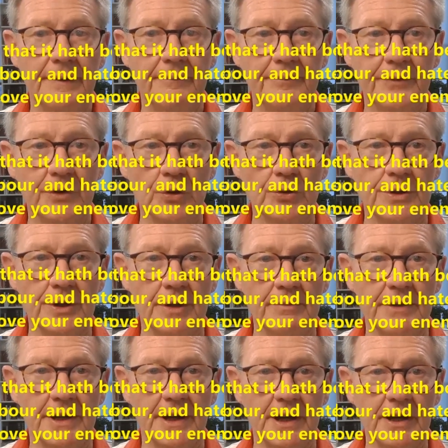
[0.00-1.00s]
to
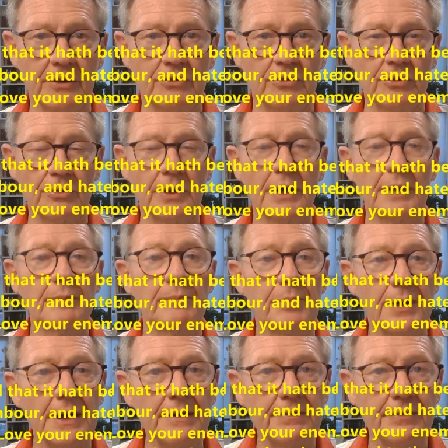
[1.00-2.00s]
them that hate you, and
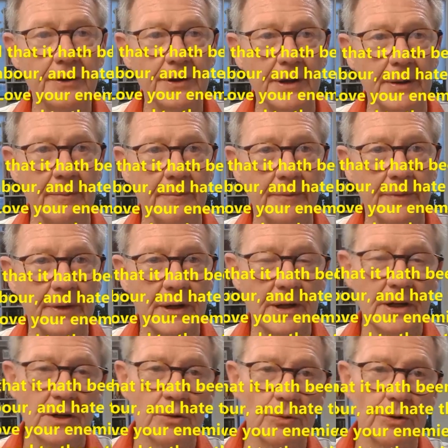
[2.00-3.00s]
pray for them
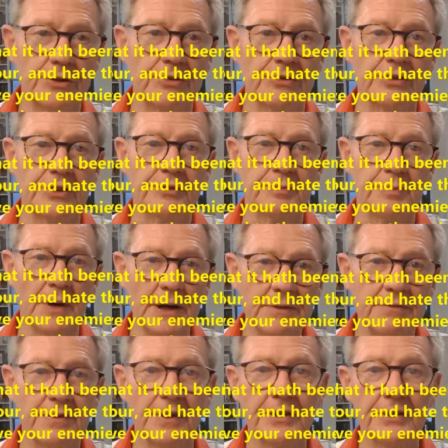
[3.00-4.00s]
which
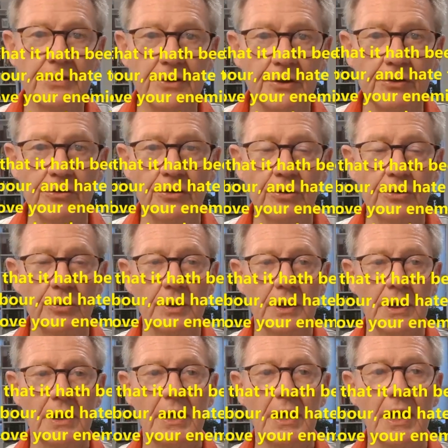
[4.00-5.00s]
despitefully use you
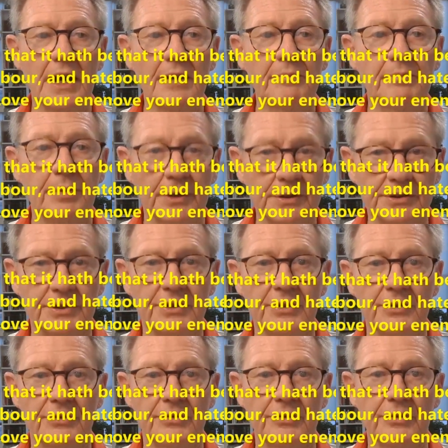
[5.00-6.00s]
and
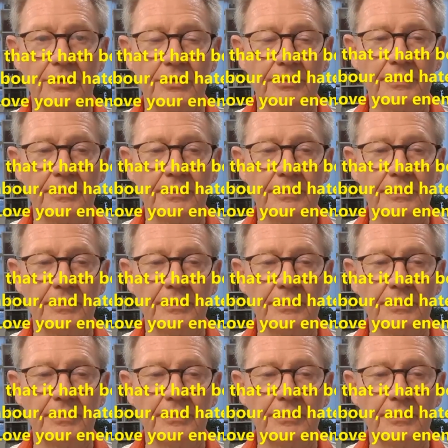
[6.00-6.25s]
persecute you.